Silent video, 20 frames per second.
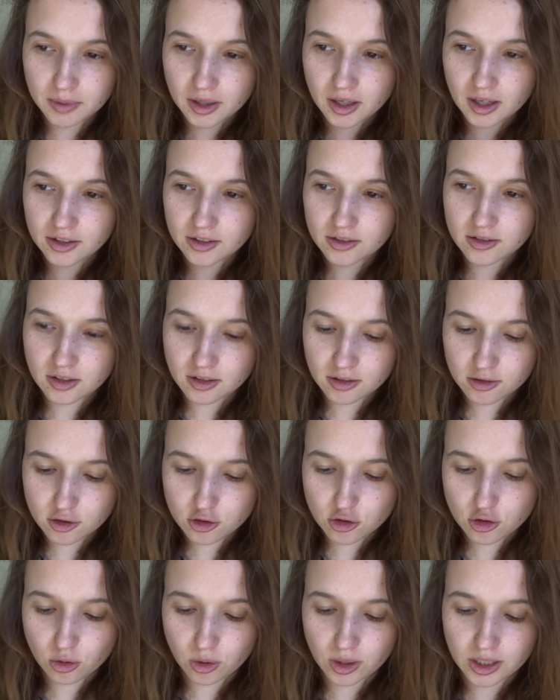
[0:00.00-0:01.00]
I decided
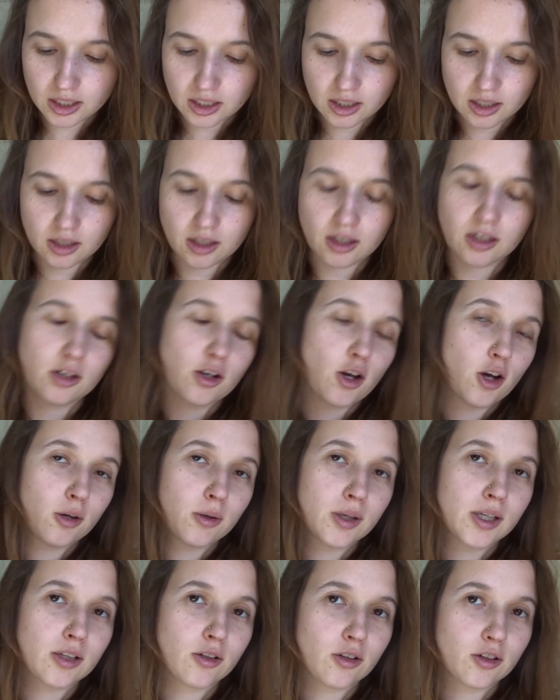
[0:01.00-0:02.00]
to join in
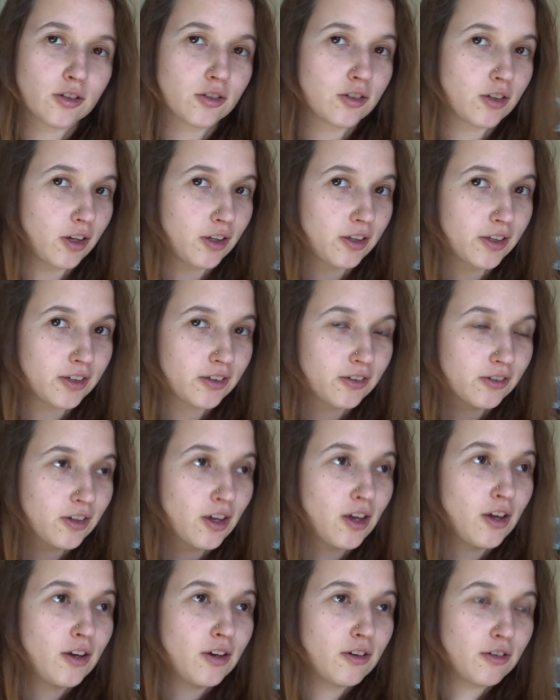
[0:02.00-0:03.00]
Joji Locatelli's
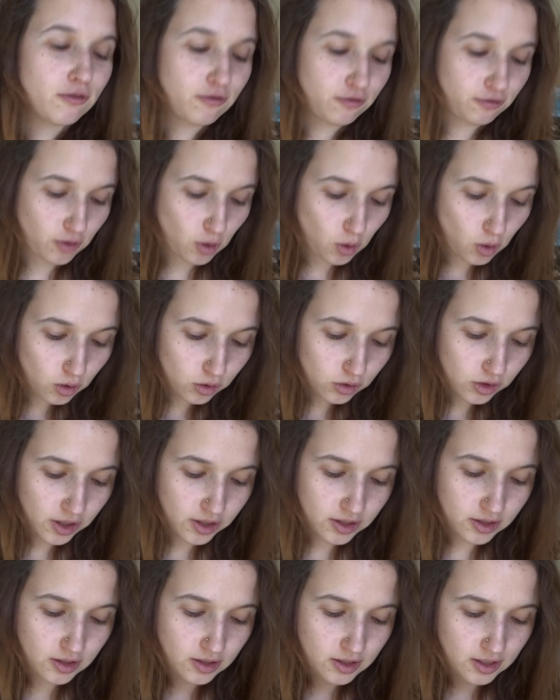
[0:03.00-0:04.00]
fall
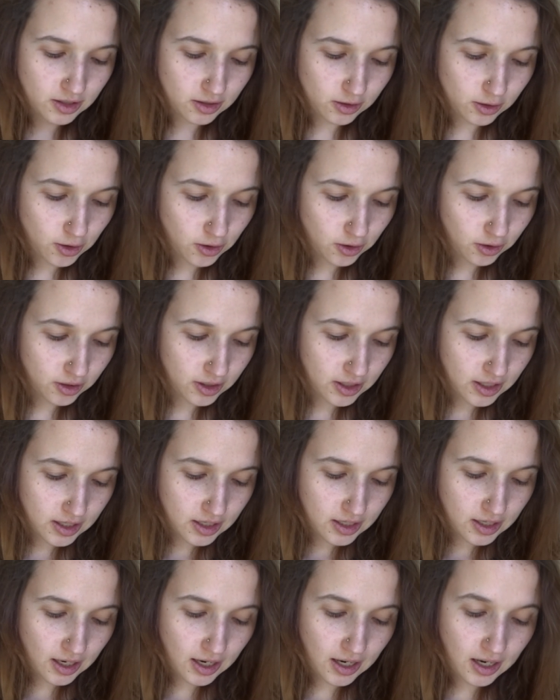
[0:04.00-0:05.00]
knit along.
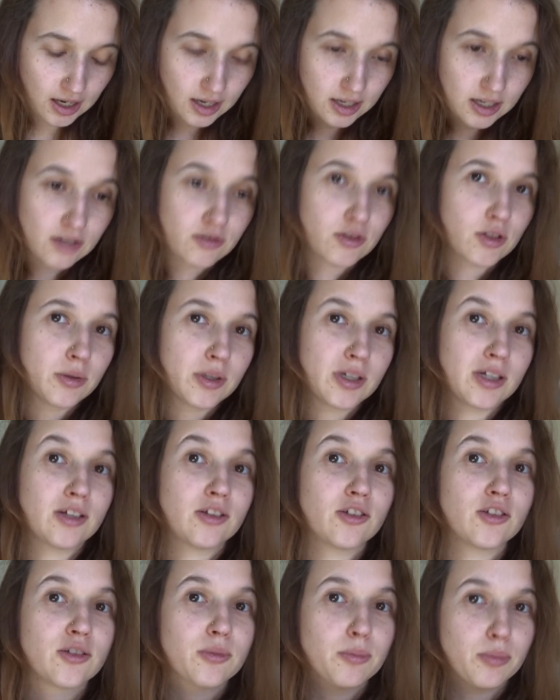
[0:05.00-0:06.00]
Even though it is
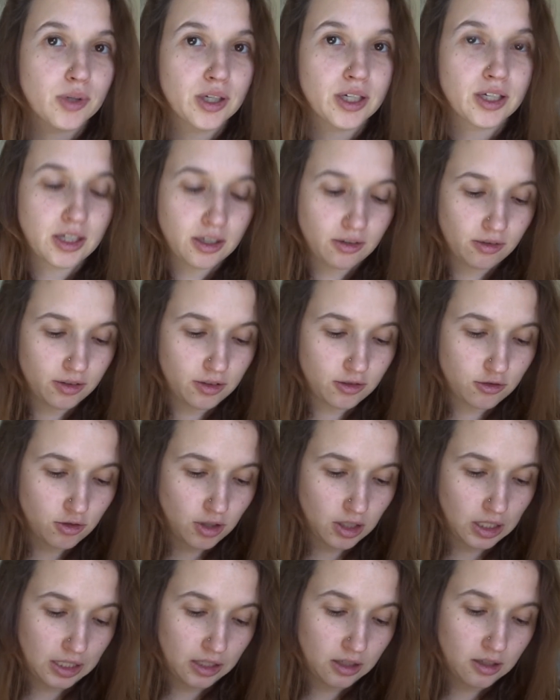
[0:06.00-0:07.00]
spring here in
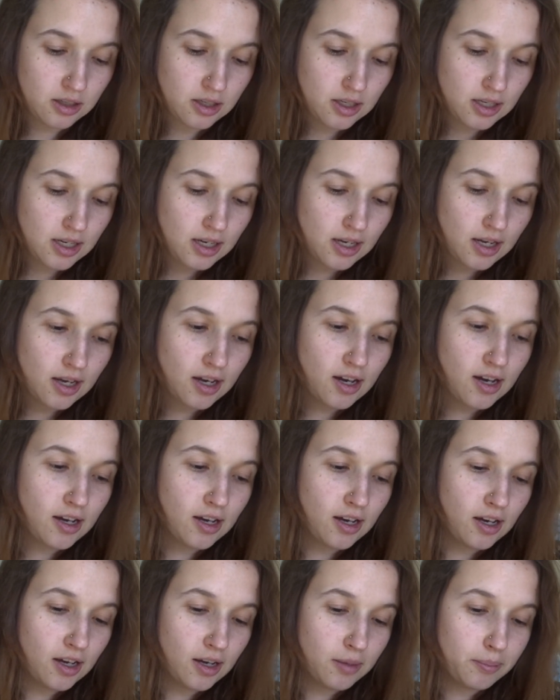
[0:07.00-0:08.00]
Australia,
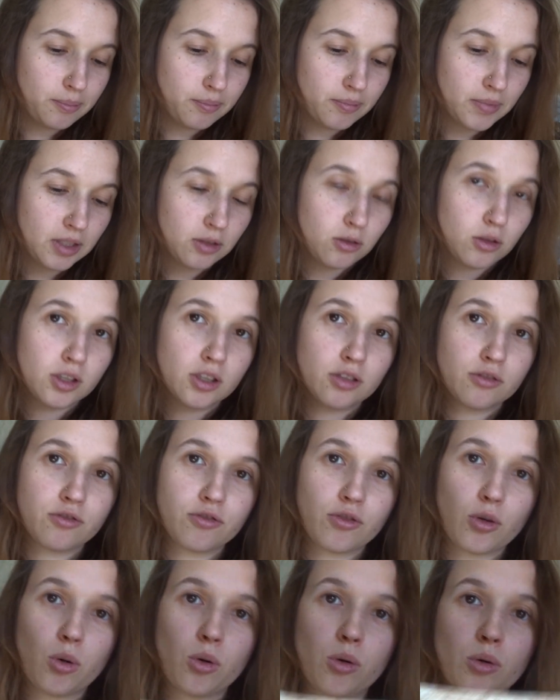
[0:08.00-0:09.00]
doing a
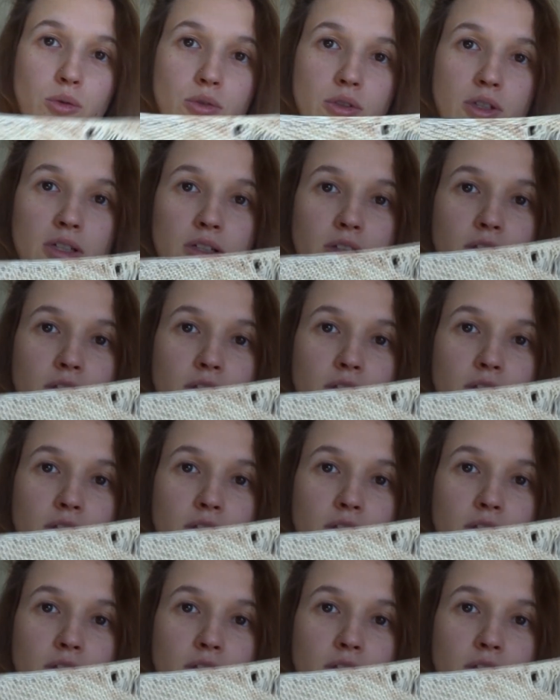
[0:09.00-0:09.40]
full knit